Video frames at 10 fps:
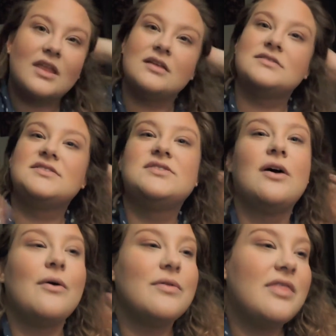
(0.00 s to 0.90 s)

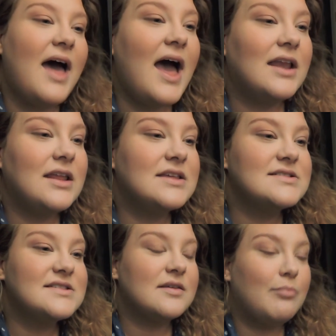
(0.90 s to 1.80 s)
So that
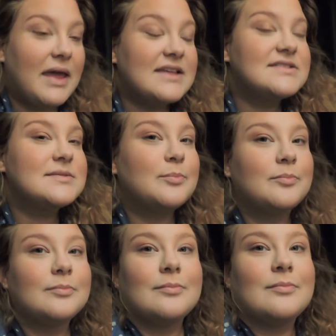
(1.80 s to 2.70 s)
is the base
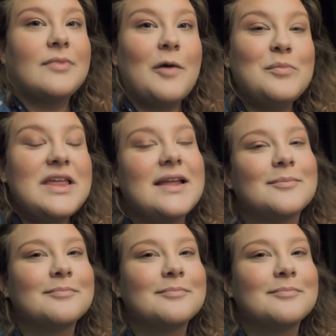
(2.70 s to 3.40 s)
complete.